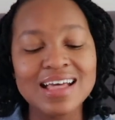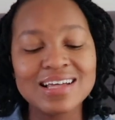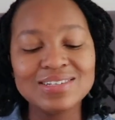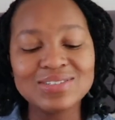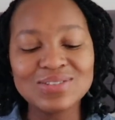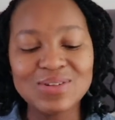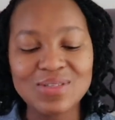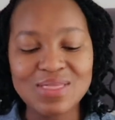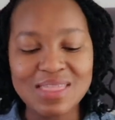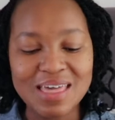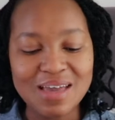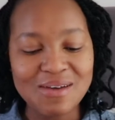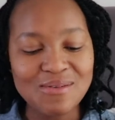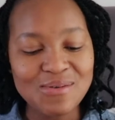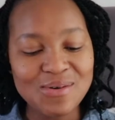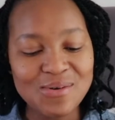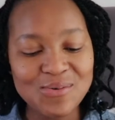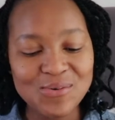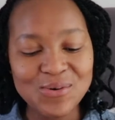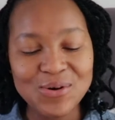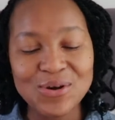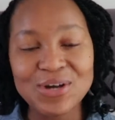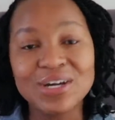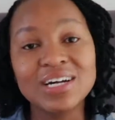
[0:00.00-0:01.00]
So there we
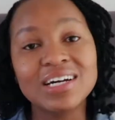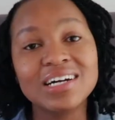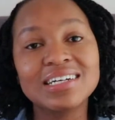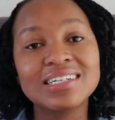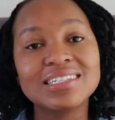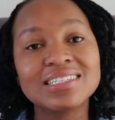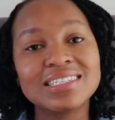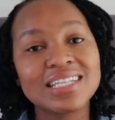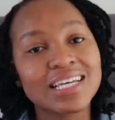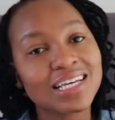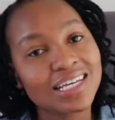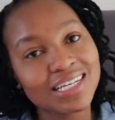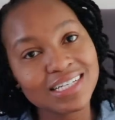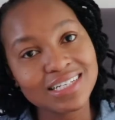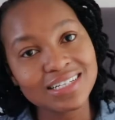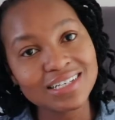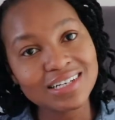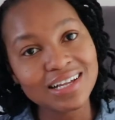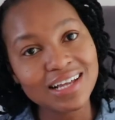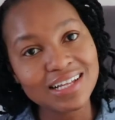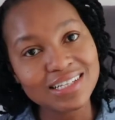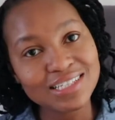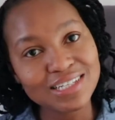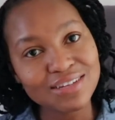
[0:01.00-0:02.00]
were,
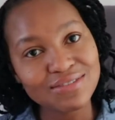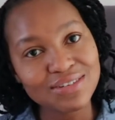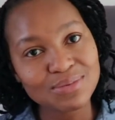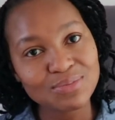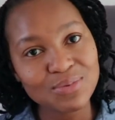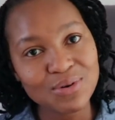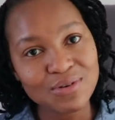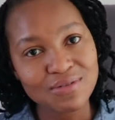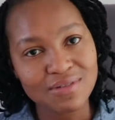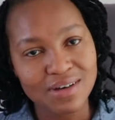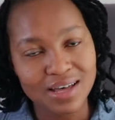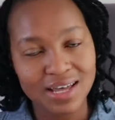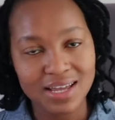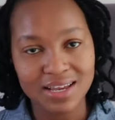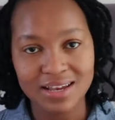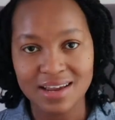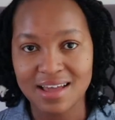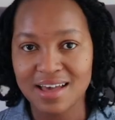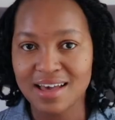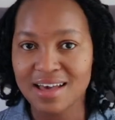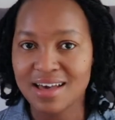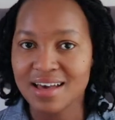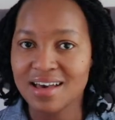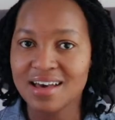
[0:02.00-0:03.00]
second service
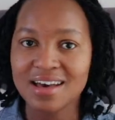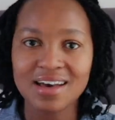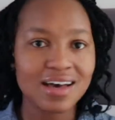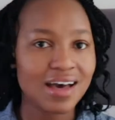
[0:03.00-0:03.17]
provider.